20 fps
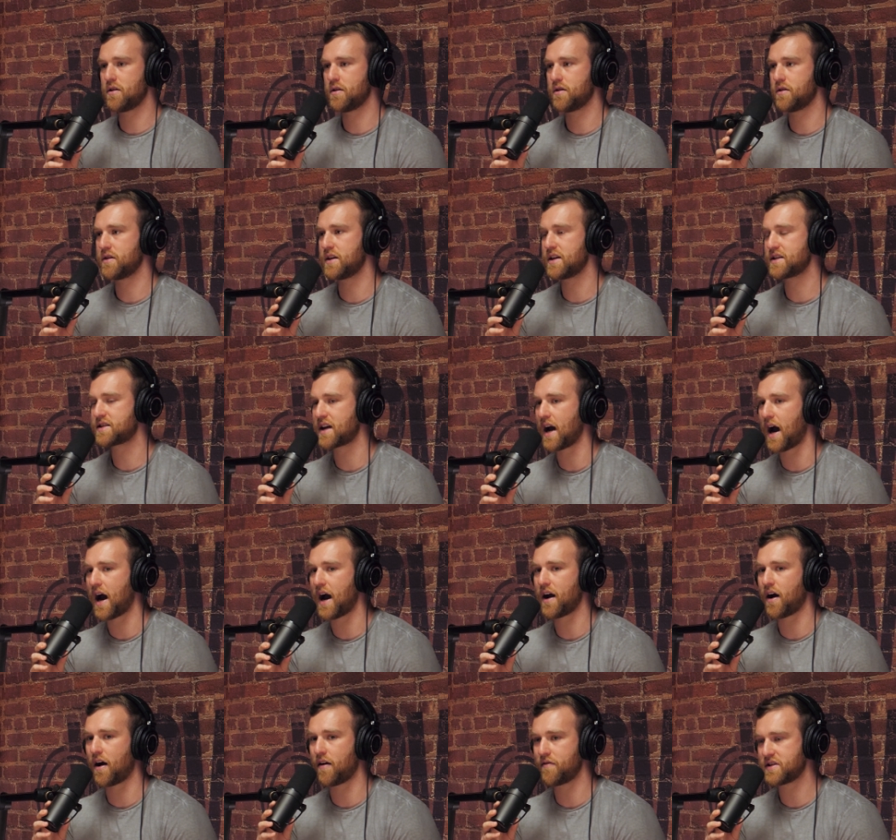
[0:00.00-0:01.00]
this
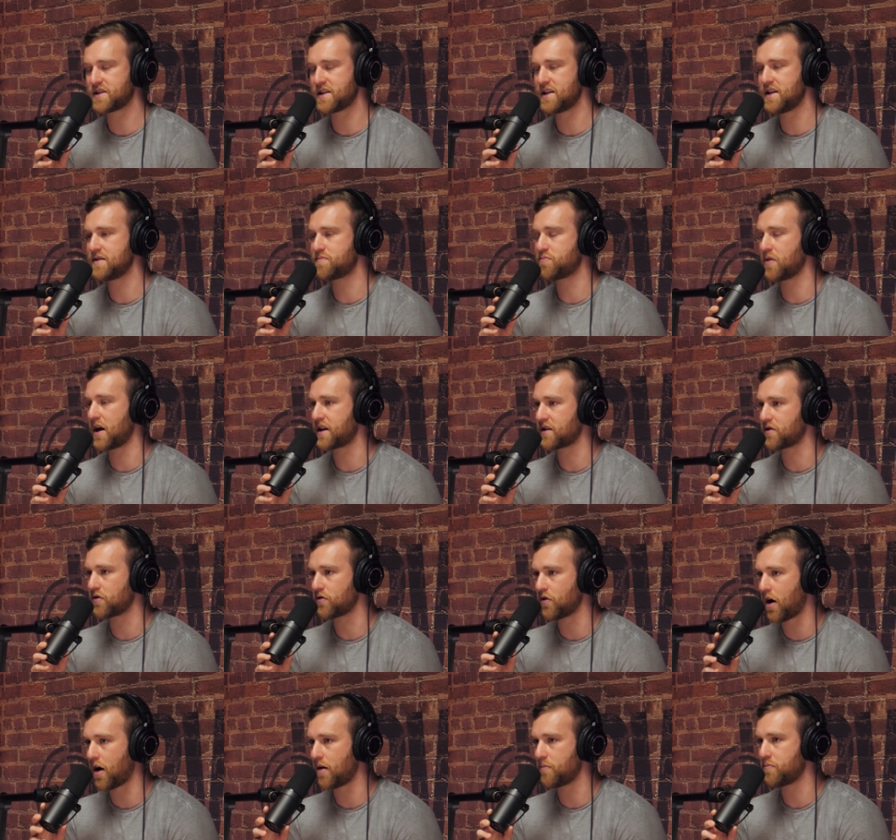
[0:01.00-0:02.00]
guy, obviously he's breaking the
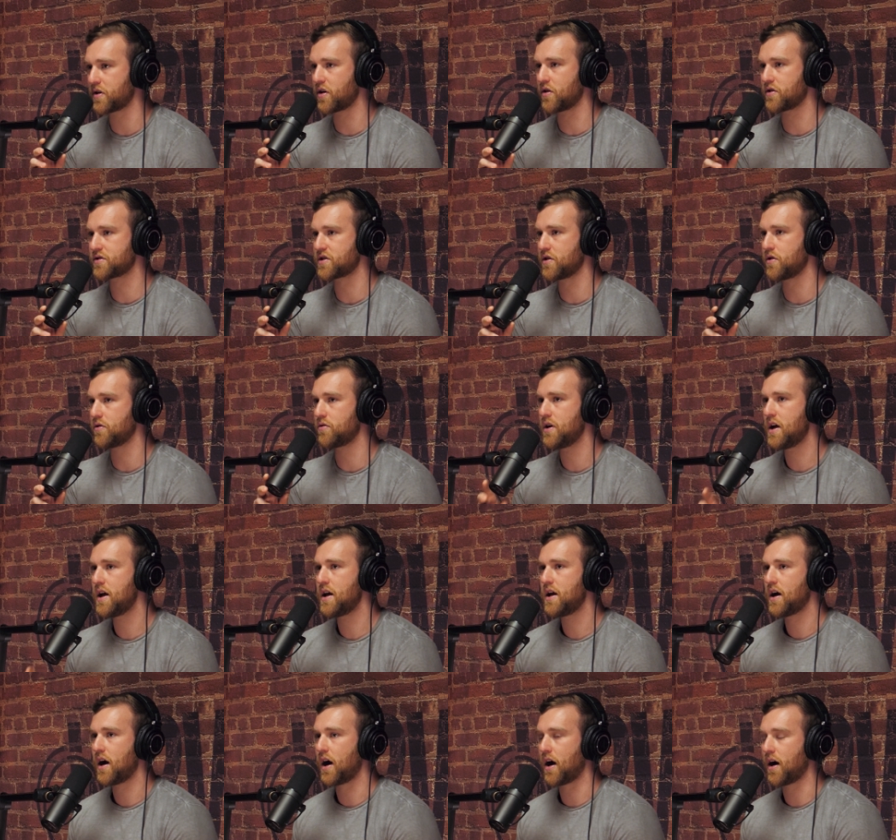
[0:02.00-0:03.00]
law, but also
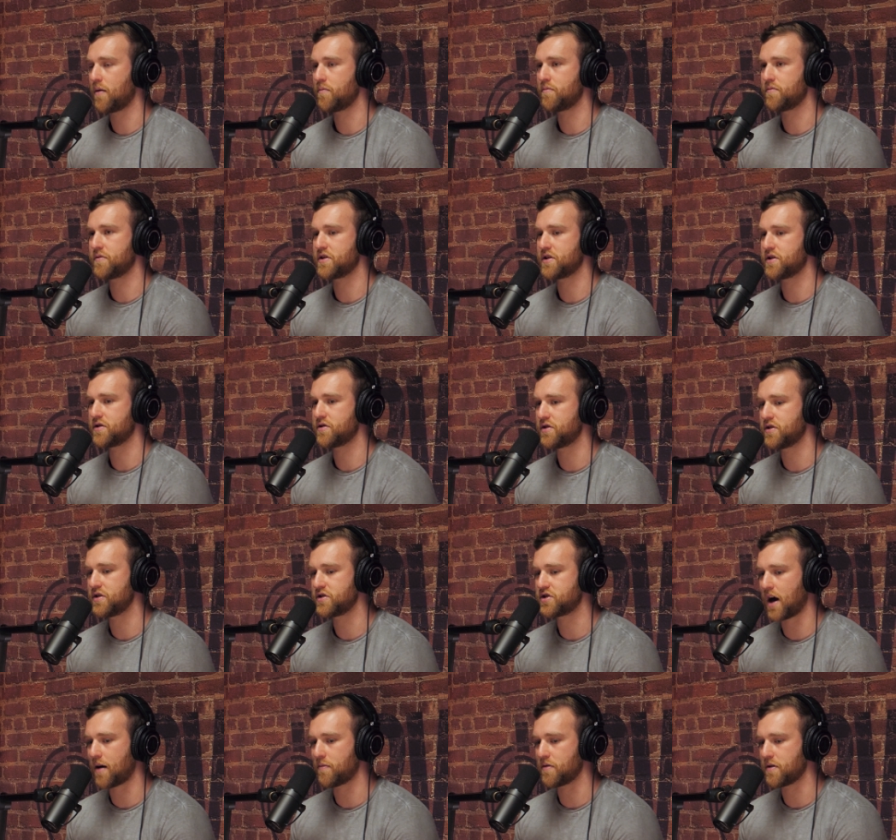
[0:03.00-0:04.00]
the
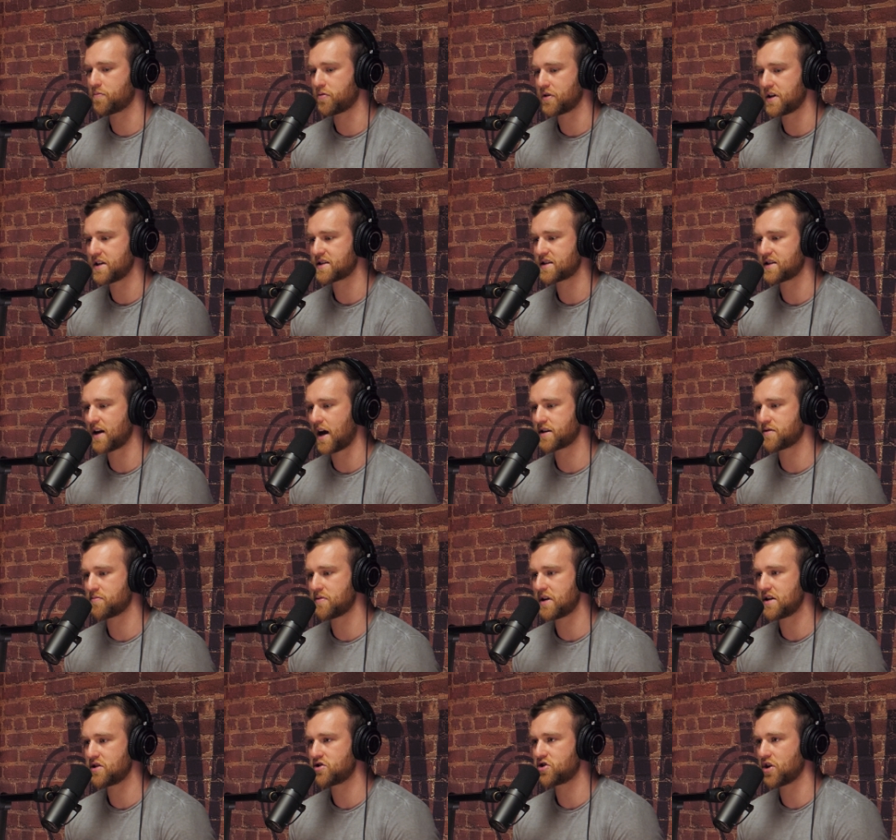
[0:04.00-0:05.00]
job of the police is not to
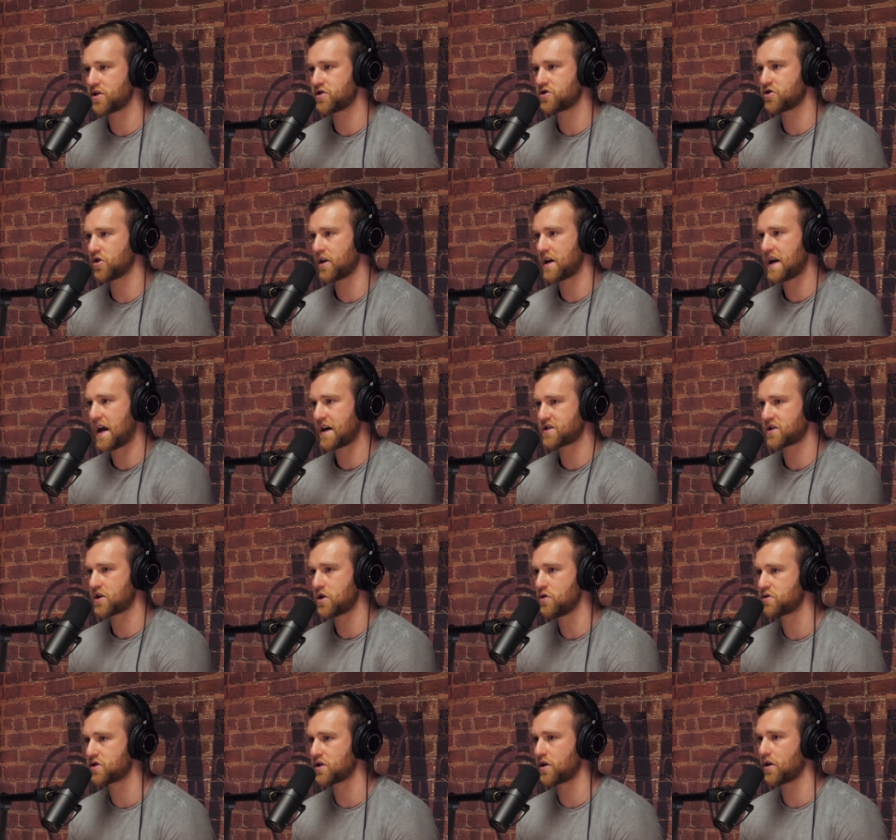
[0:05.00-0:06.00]
be judge, jury, and
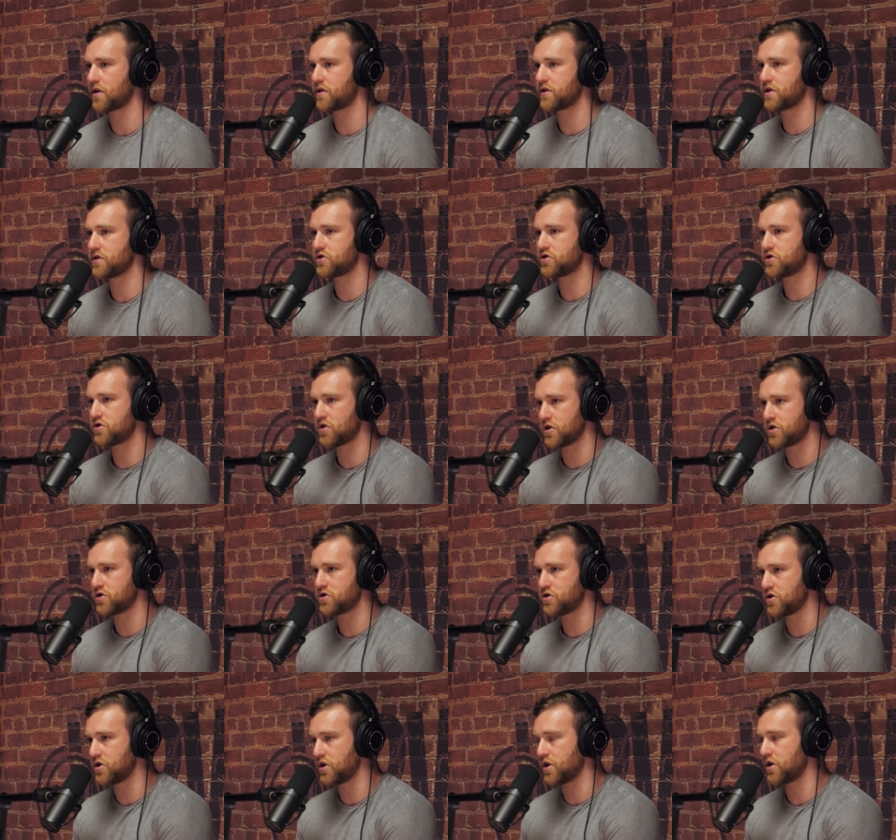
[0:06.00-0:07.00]
executioner.
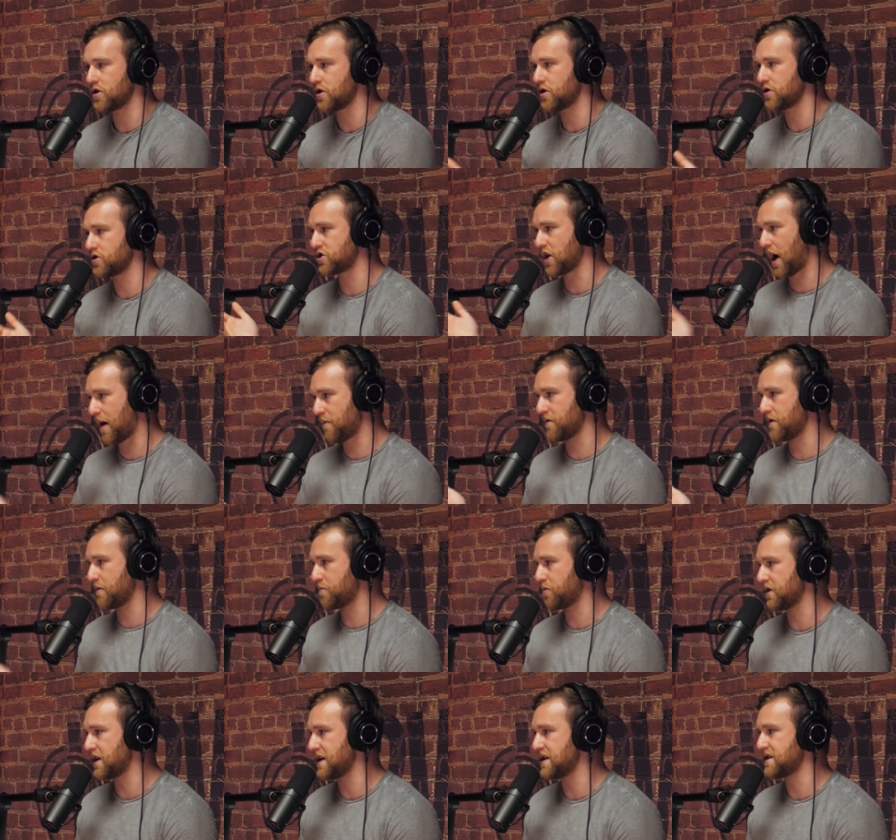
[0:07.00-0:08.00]
The job of the
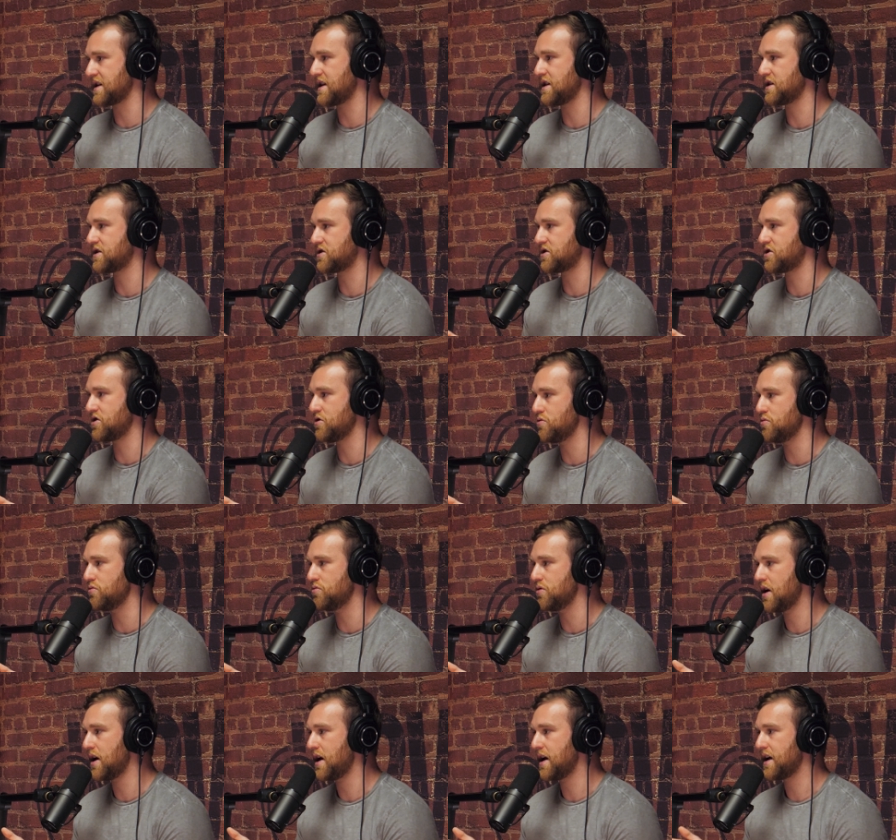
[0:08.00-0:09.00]
police is to
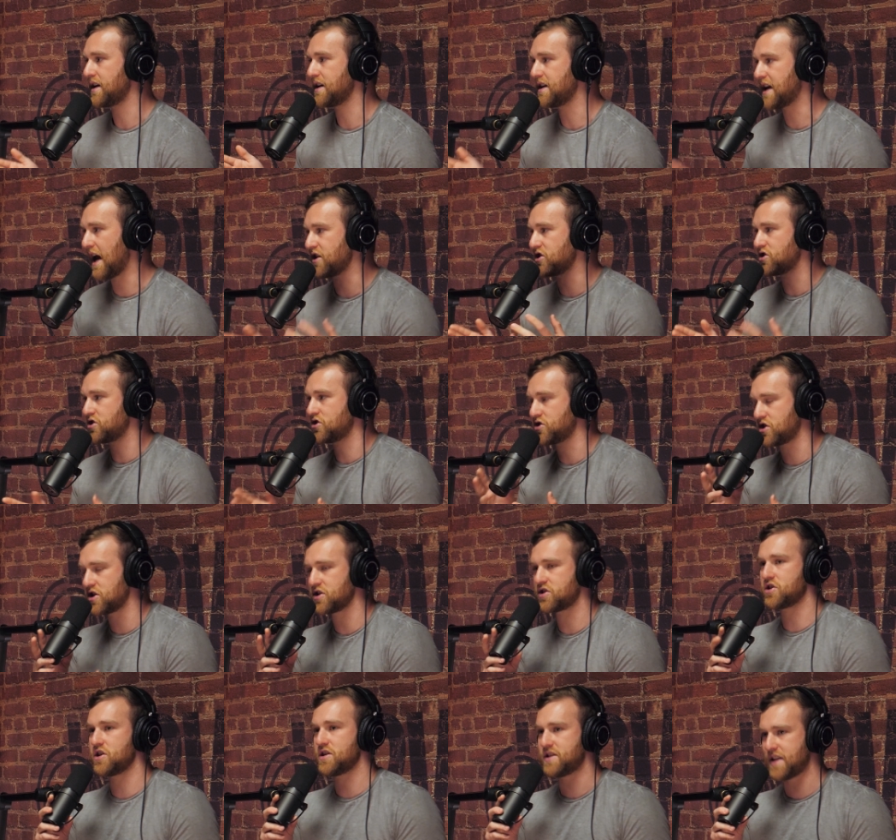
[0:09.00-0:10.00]

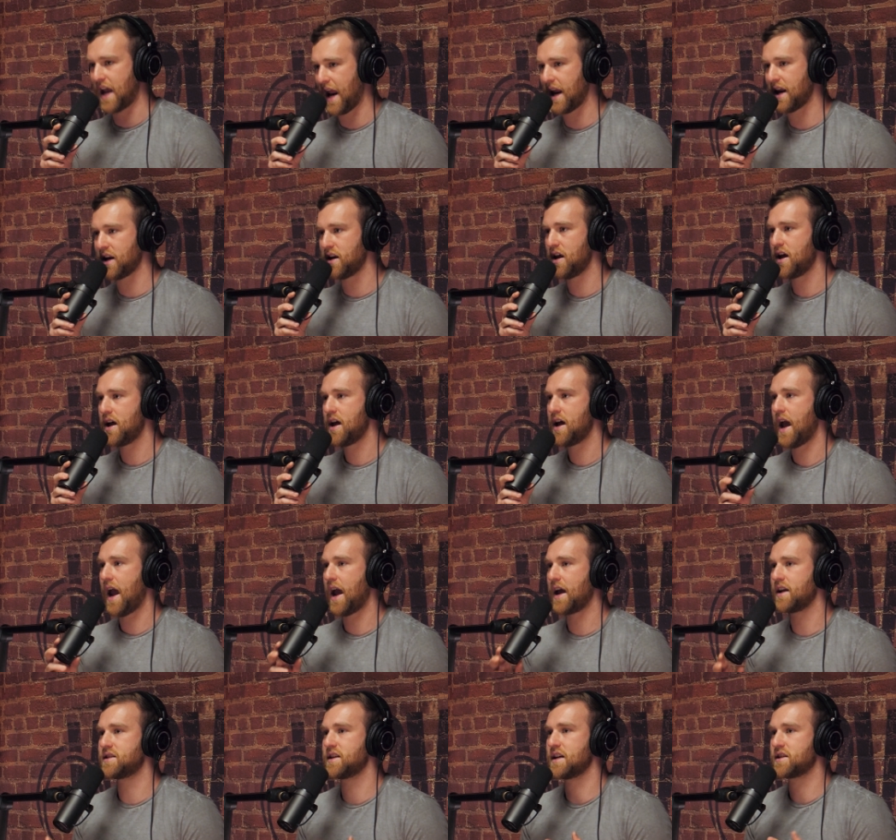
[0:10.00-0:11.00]
detain
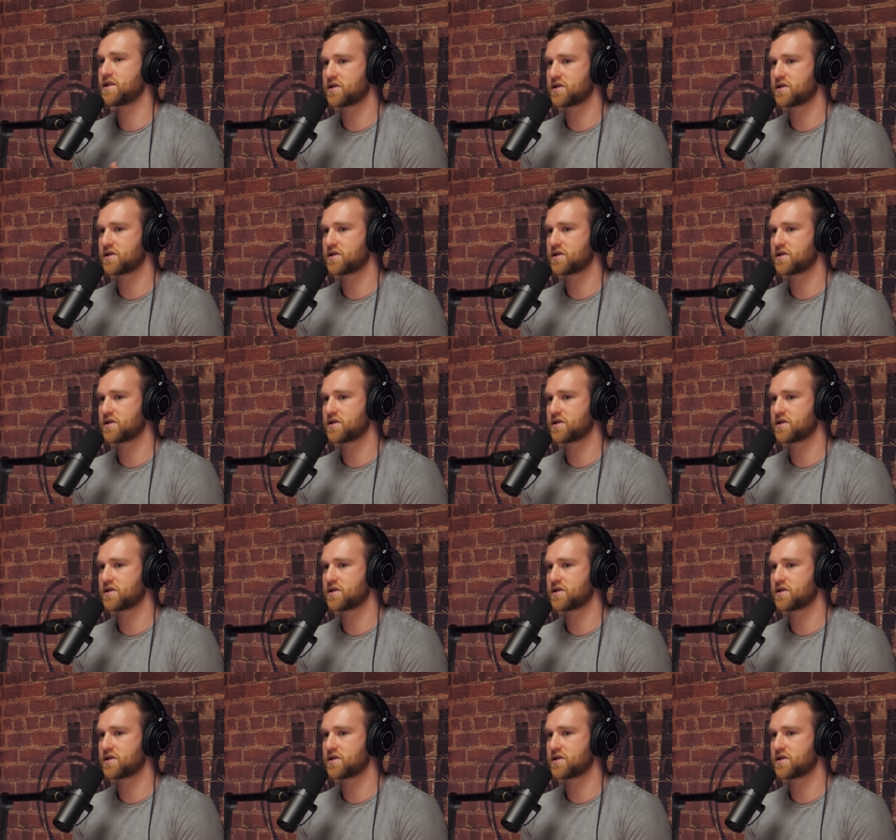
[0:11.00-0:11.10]
and to